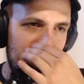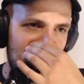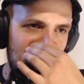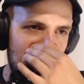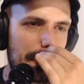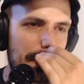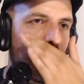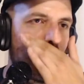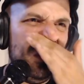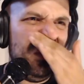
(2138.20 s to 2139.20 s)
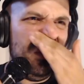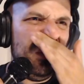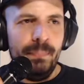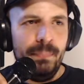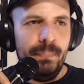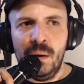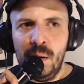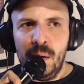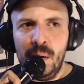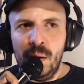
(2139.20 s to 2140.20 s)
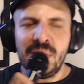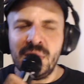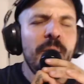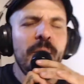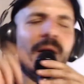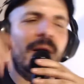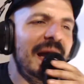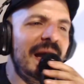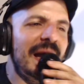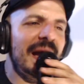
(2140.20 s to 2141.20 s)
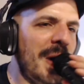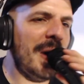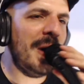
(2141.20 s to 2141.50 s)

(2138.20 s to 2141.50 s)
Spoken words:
Was that on Cartoon Network? I think it was on Cartoon Network.